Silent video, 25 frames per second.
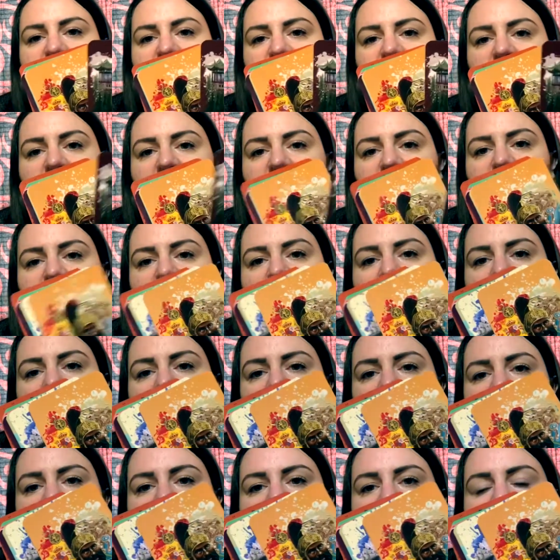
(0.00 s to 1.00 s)
And
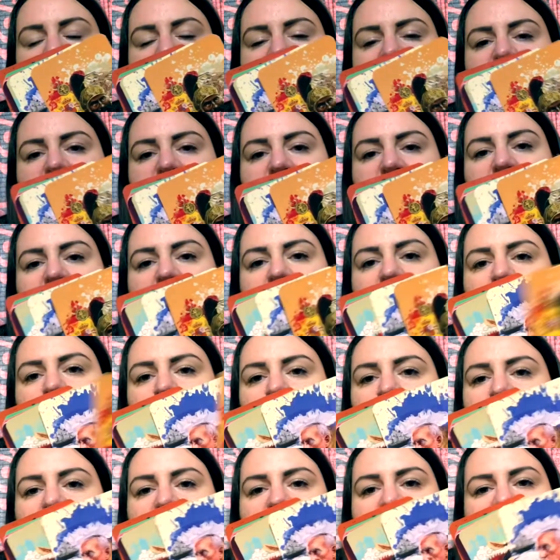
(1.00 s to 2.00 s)
they're just,
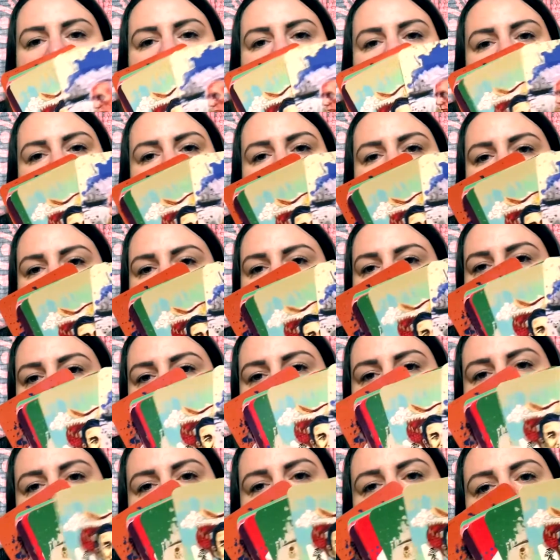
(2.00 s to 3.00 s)
like I said, these
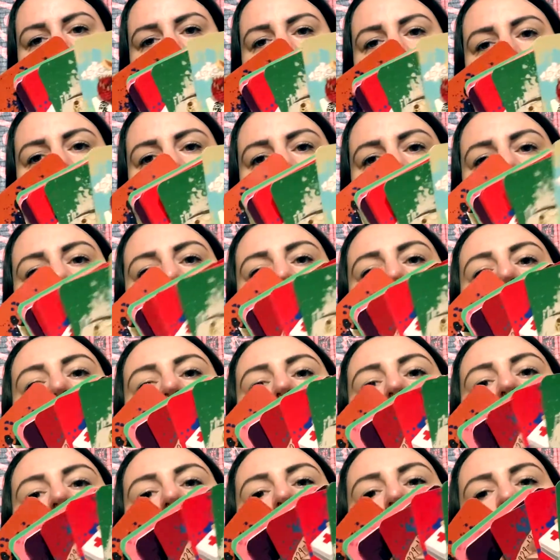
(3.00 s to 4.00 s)
cards are
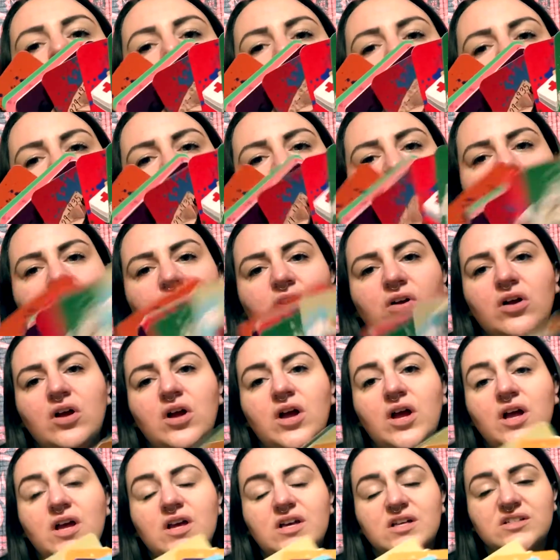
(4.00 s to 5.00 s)
beautiful.
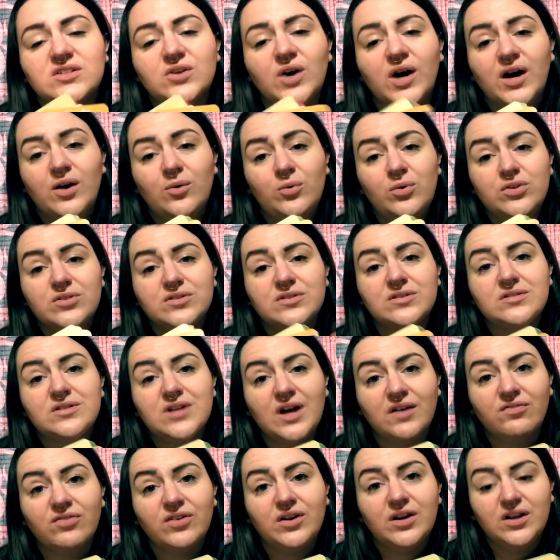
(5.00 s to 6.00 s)
So I will
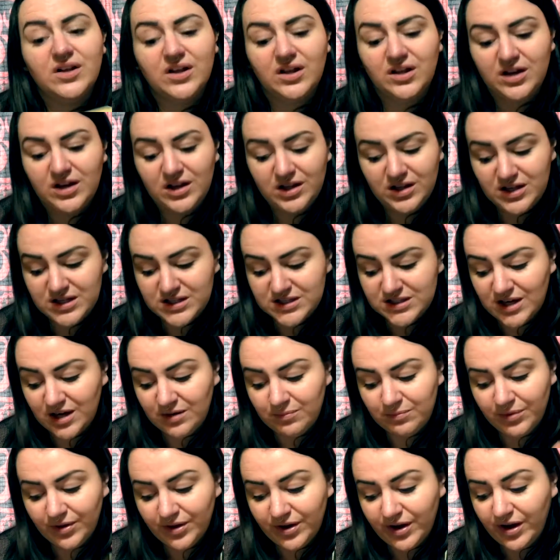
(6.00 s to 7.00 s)
definitely link these
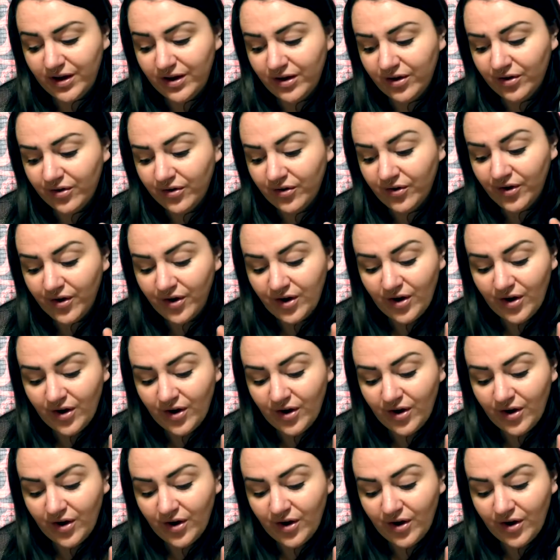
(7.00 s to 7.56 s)
down below.